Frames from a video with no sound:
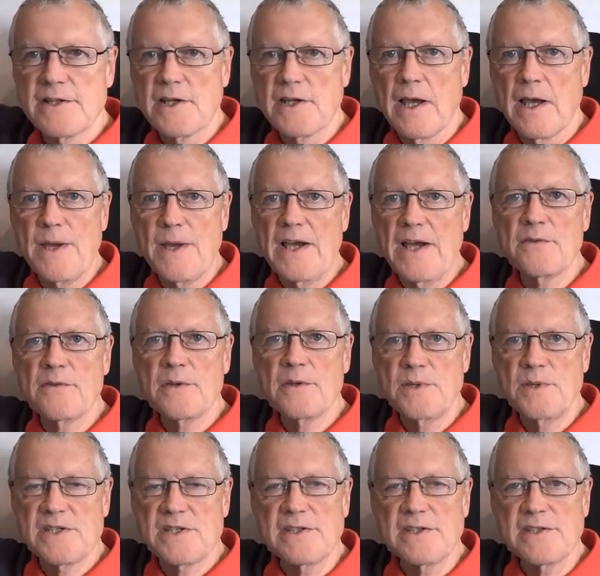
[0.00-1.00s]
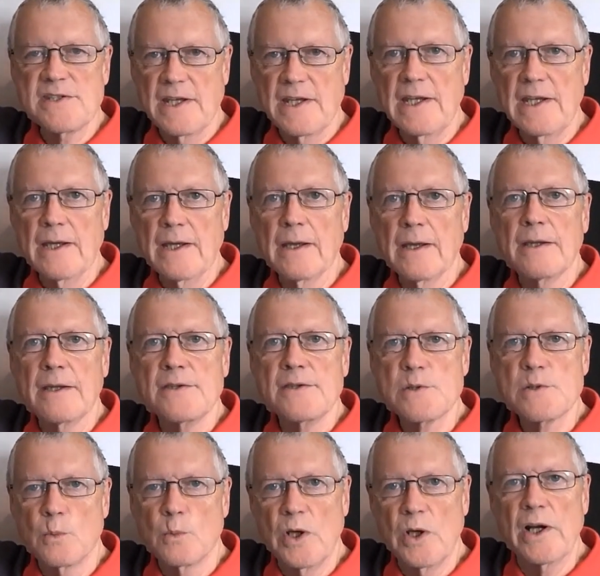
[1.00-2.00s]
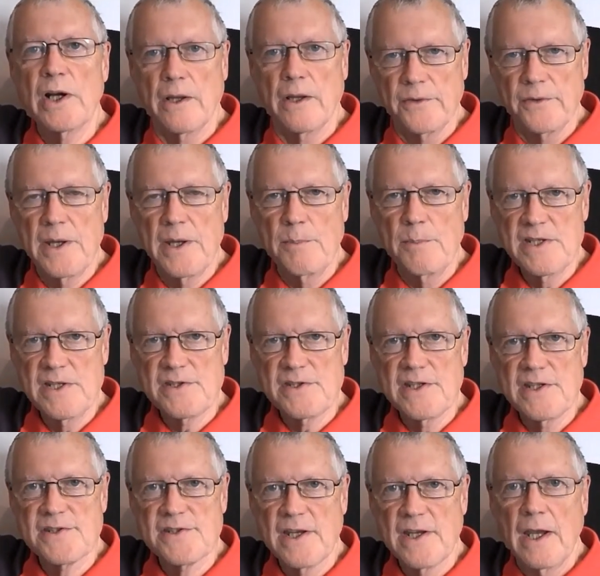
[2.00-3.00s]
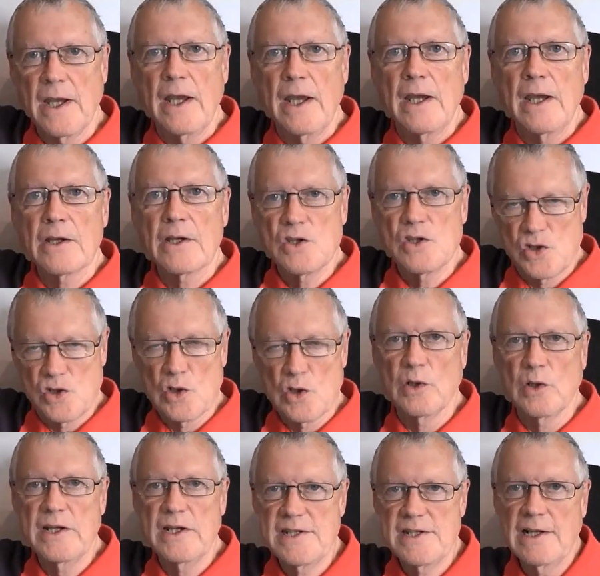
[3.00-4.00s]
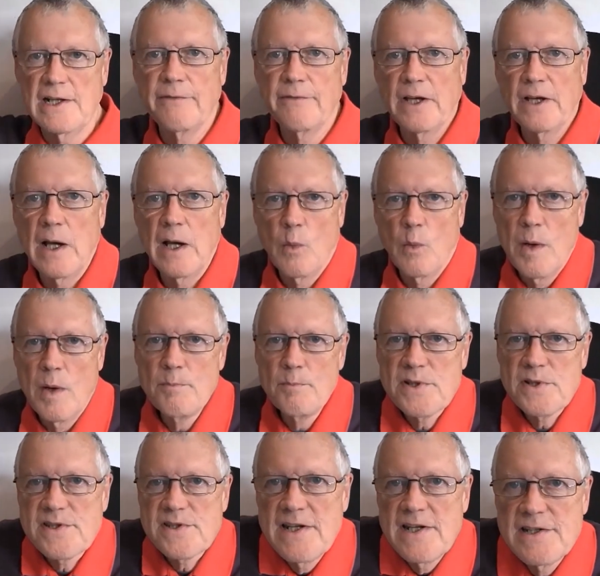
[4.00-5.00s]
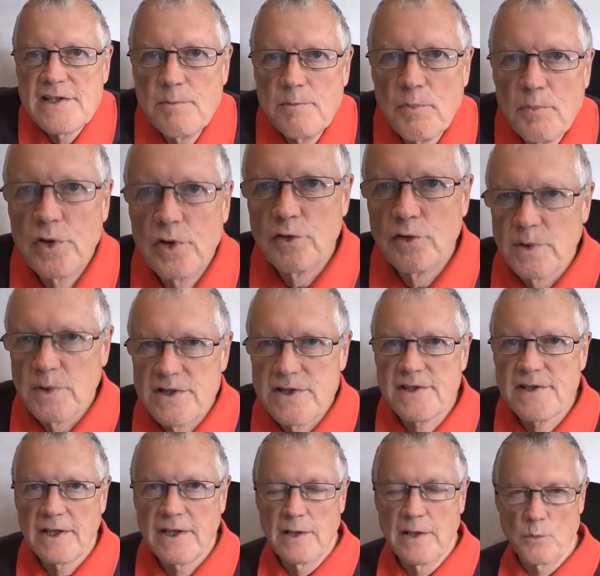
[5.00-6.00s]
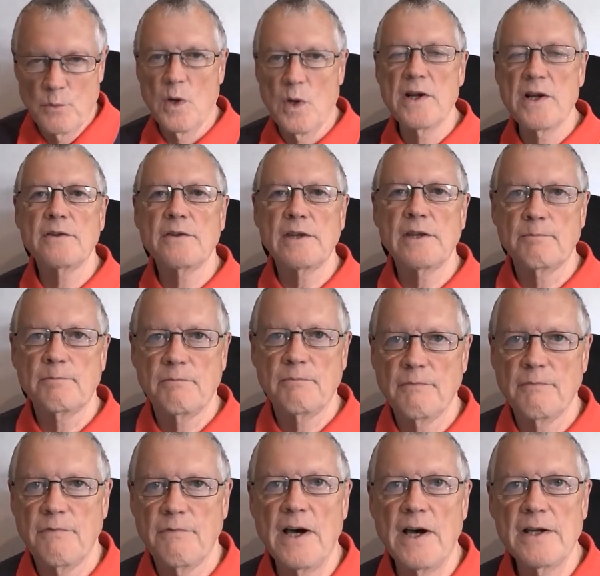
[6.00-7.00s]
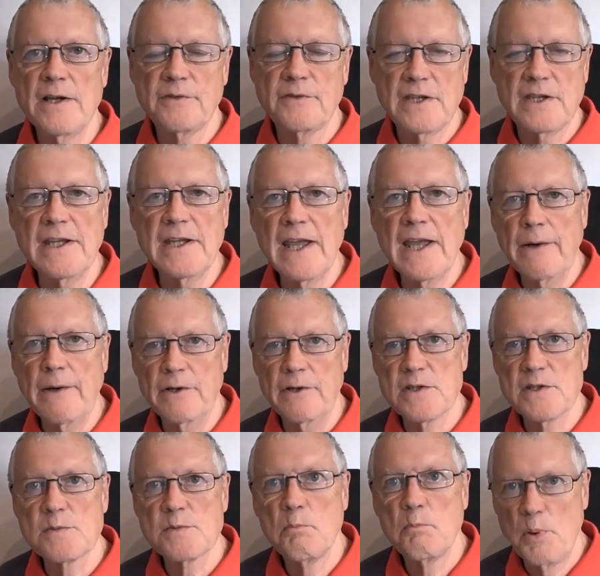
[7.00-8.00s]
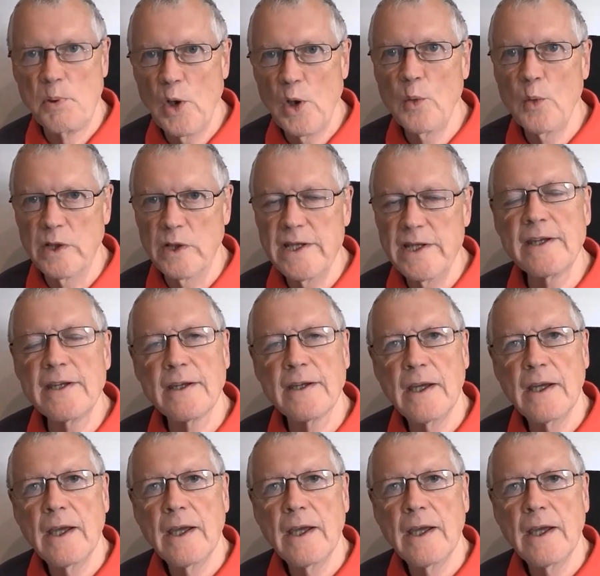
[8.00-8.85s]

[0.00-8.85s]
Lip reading: time out of the business here to work on their business, can surely deliver a 1% improvement in one of the five key areas per week,